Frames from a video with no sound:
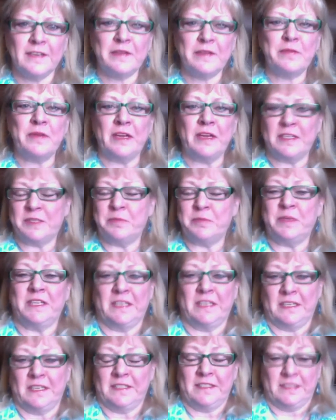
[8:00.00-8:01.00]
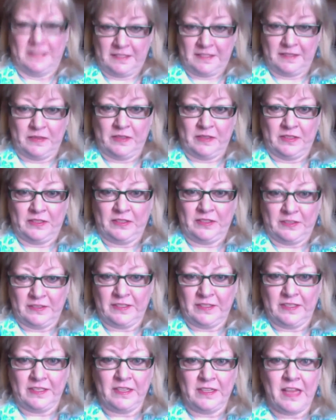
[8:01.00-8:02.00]
That's because
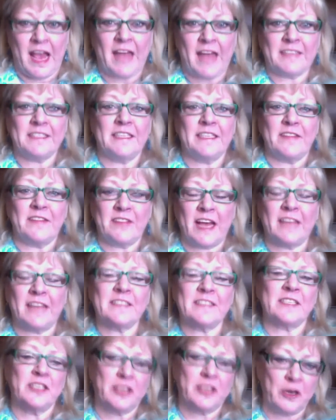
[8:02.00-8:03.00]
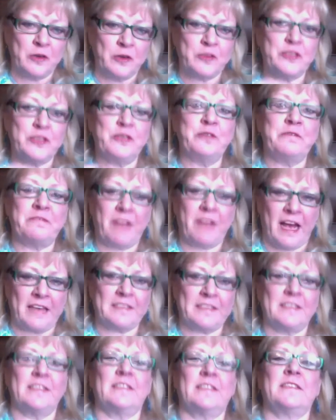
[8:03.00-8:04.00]
that's the go-to
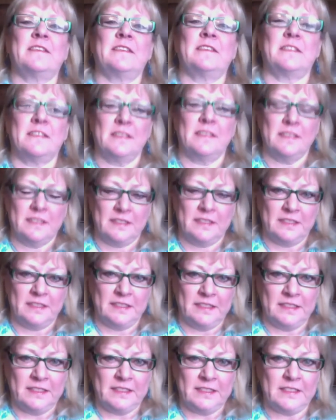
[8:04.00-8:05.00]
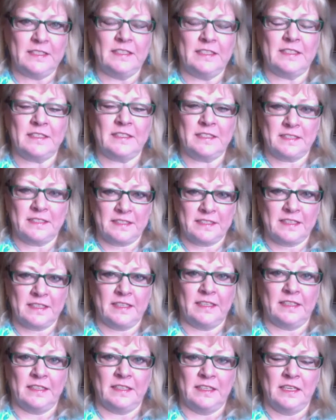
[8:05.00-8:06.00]
fastest, easiest
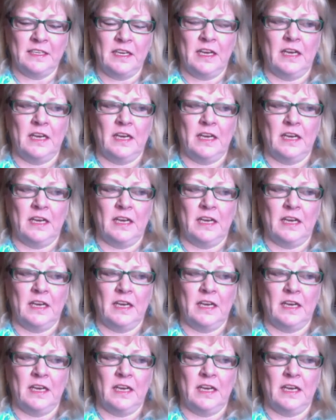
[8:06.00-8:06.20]
thing.